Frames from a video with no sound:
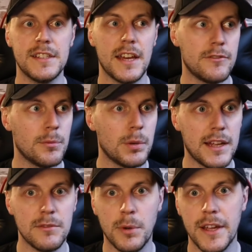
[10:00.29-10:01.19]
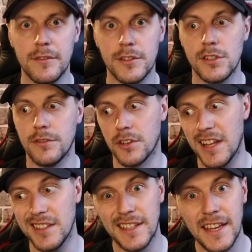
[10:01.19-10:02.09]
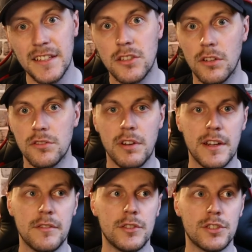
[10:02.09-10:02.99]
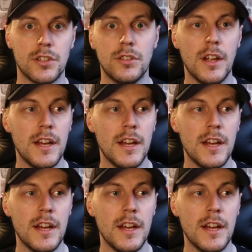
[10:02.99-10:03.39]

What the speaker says: if you're planning breakfast, if you're getting the kids' lunch ready for school,